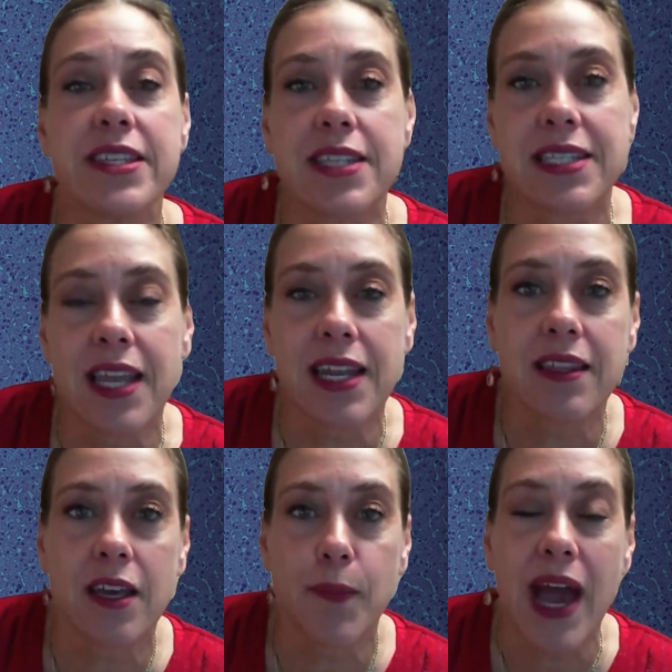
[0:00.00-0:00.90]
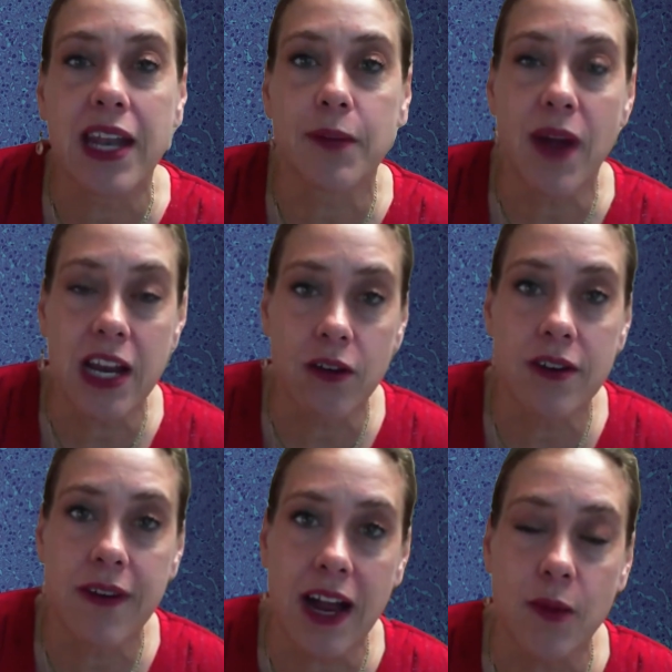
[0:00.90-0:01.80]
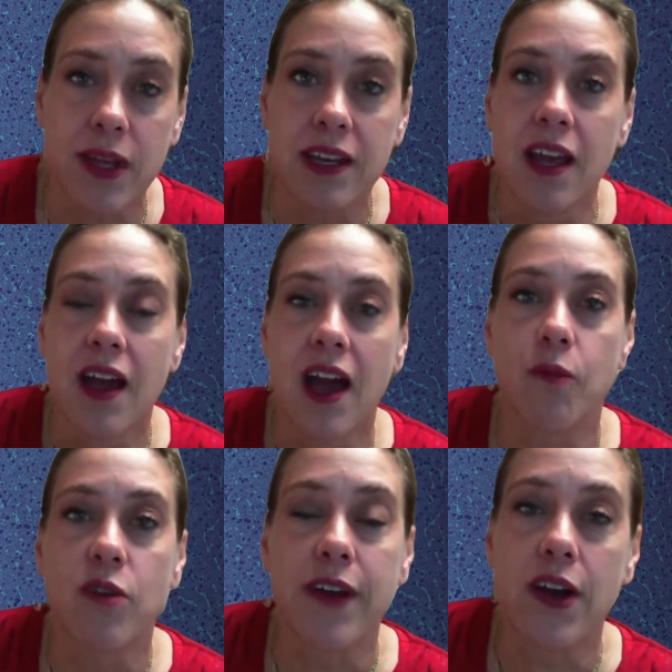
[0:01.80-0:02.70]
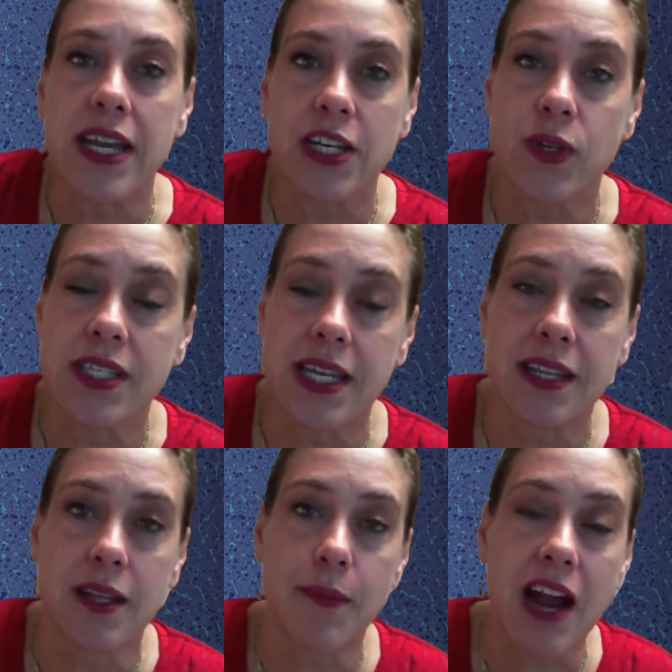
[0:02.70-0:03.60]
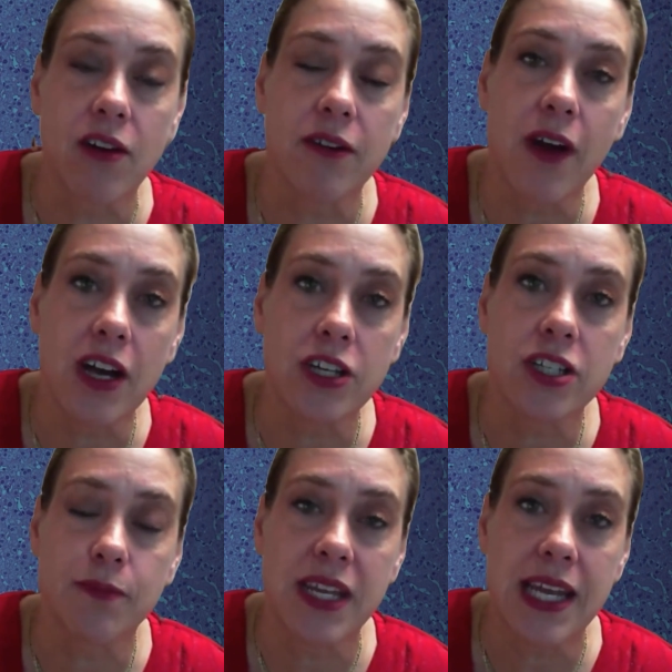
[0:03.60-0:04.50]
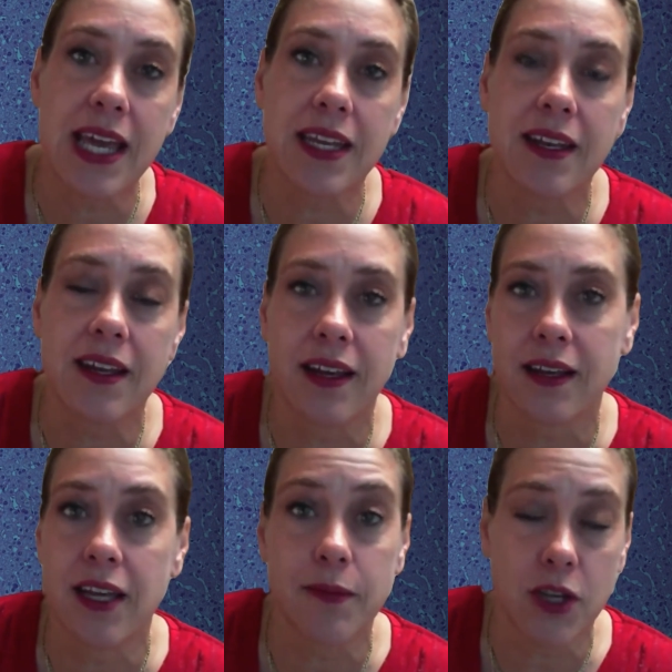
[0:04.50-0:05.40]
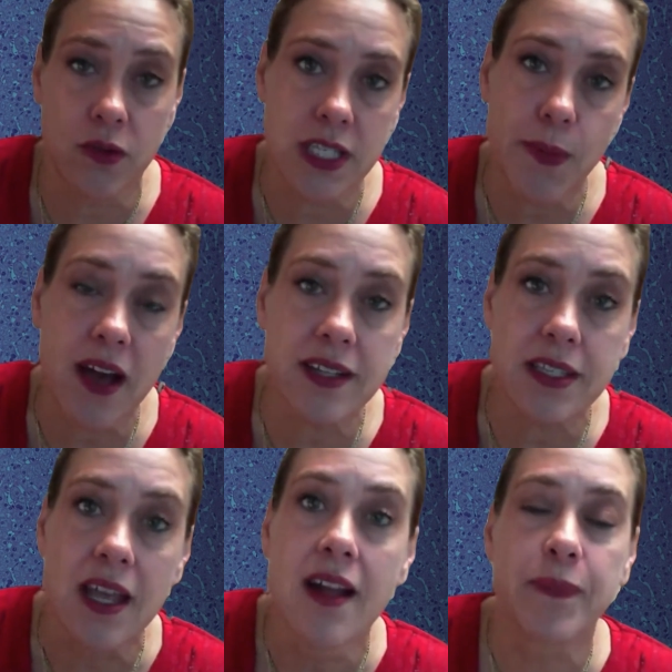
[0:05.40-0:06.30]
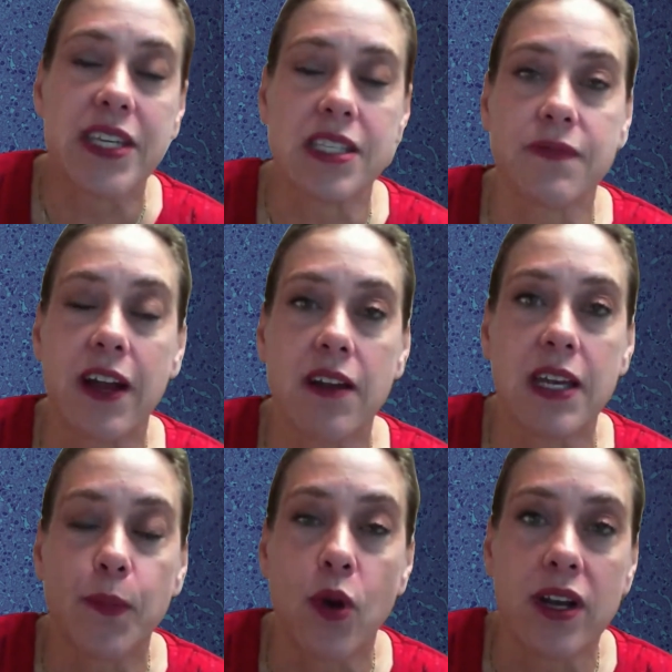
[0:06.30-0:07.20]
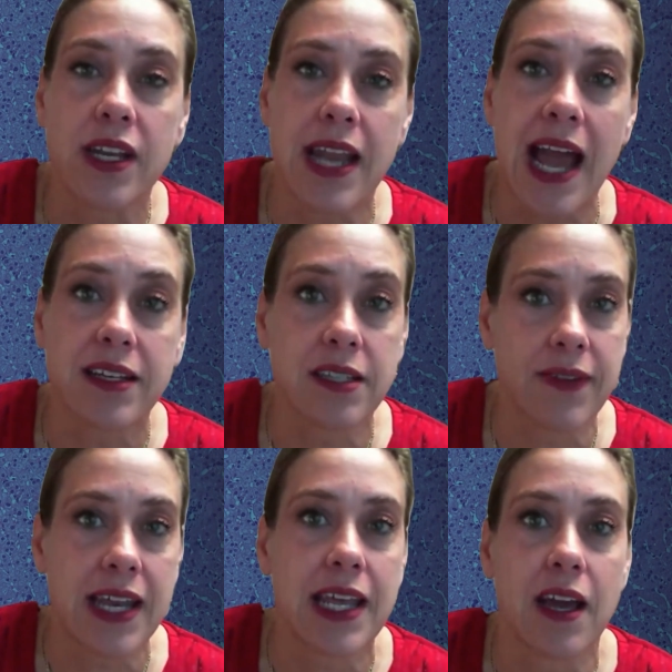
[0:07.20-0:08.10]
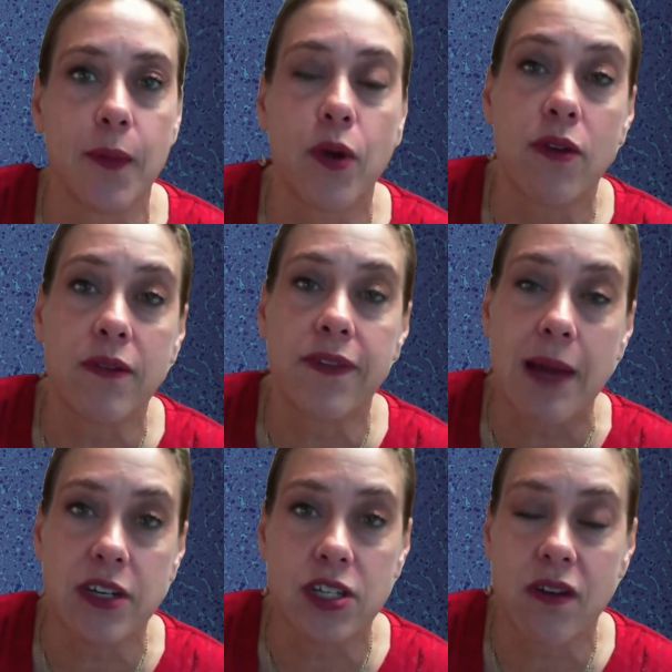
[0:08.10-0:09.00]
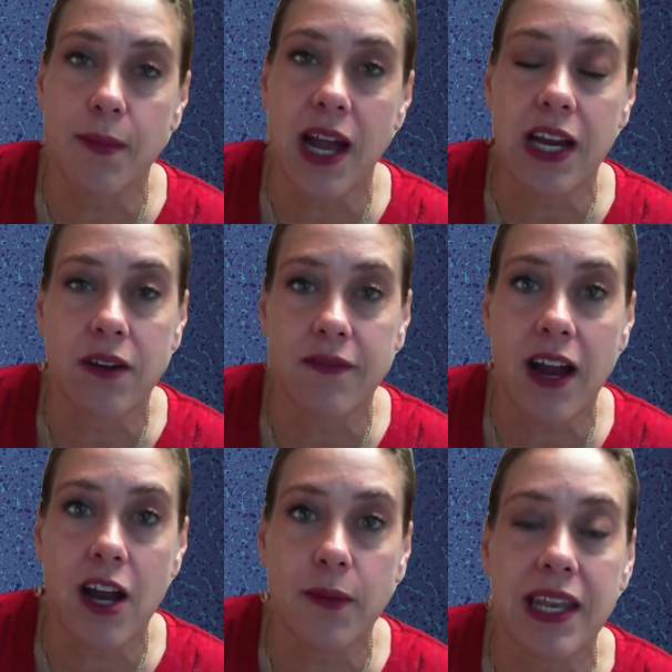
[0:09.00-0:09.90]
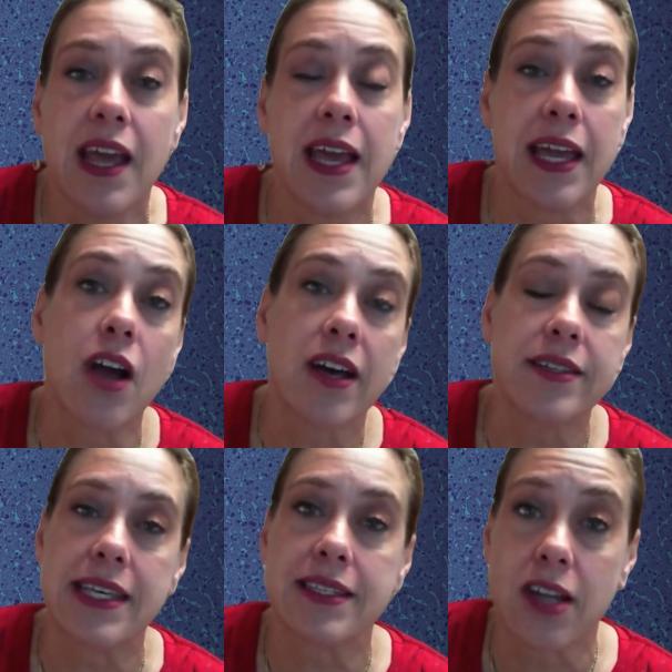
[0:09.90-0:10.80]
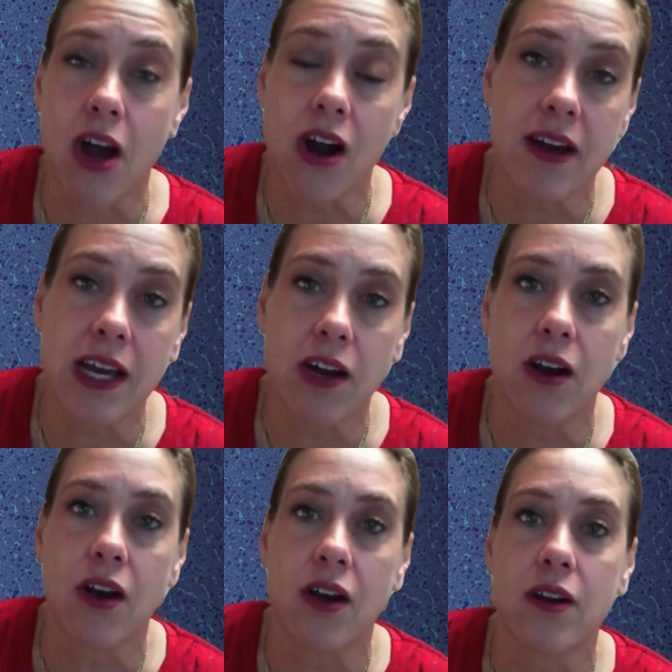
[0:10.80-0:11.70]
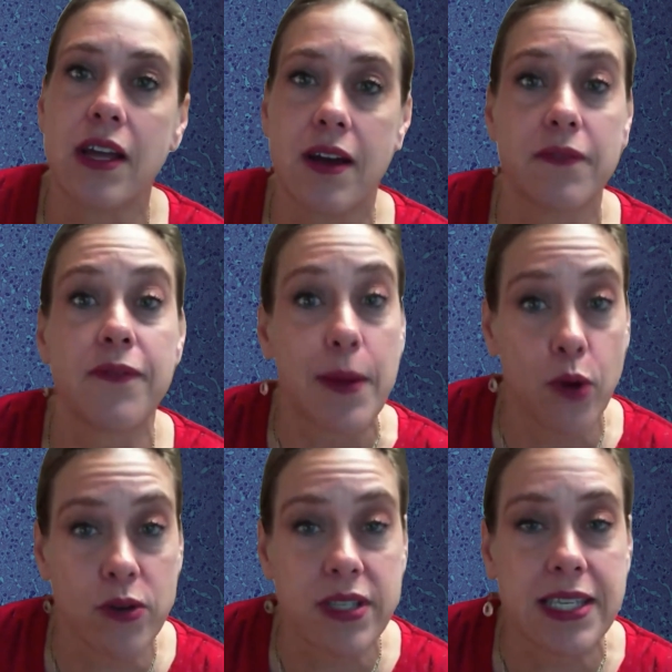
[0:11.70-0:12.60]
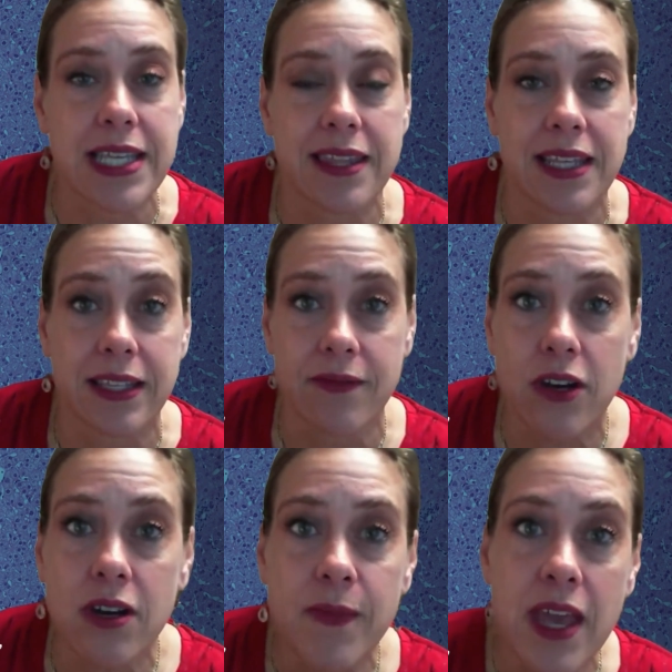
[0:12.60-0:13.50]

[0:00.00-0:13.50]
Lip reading: to study the hepatic microenvironment. We're very interested in the macrophage-mediated immune response, because it's very important in activating a pro-inflammatory microenvironment and causing scarring or fibrosis in the liver.